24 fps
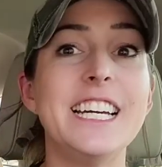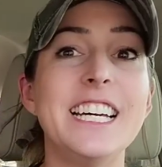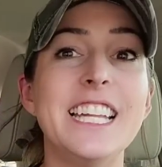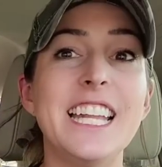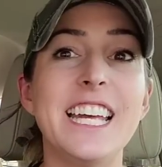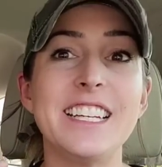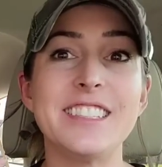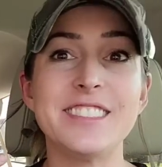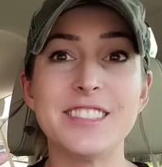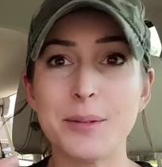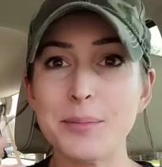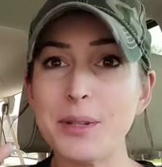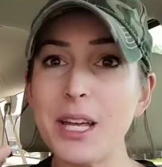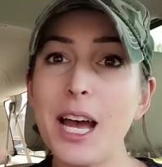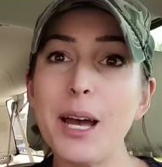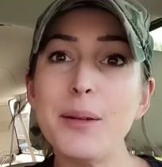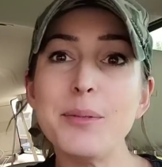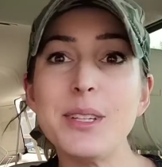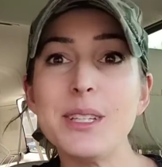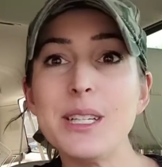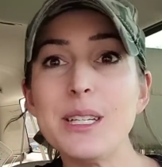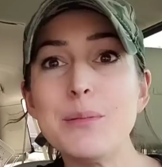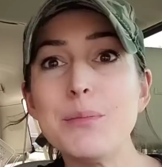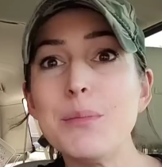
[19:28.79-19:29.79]
Like
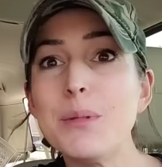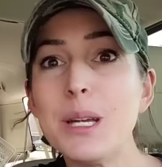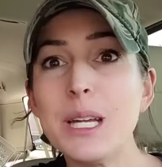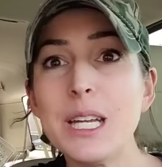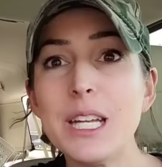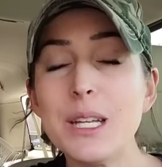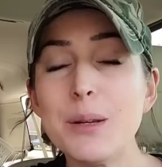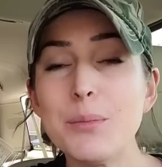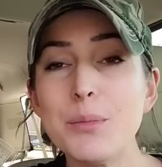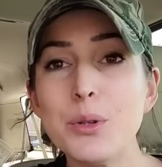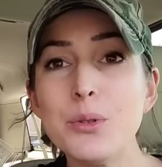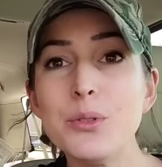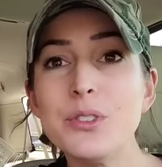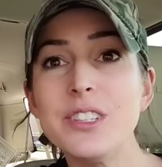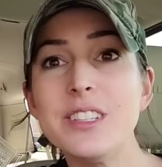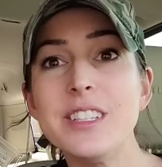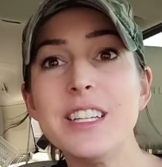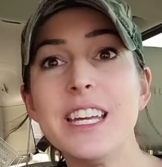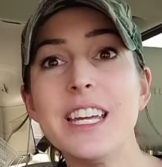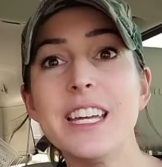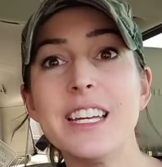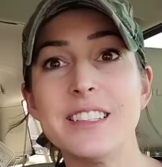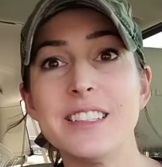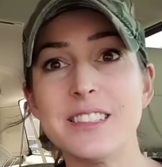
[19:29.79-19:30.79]
sometimes in, in the mood to
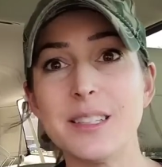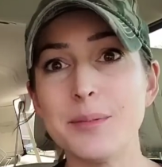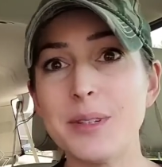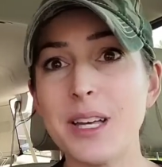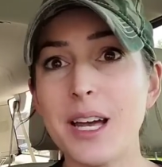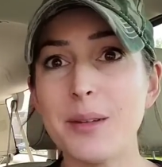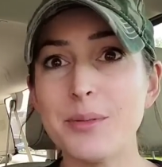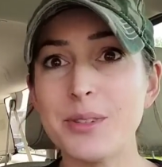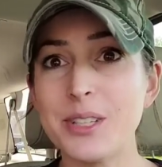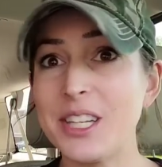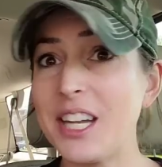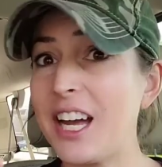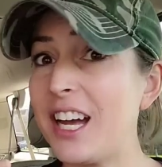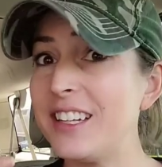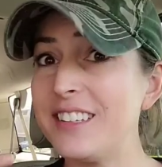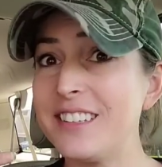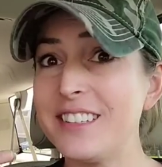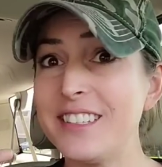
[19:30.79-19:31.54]
dig and sometimes I'm not.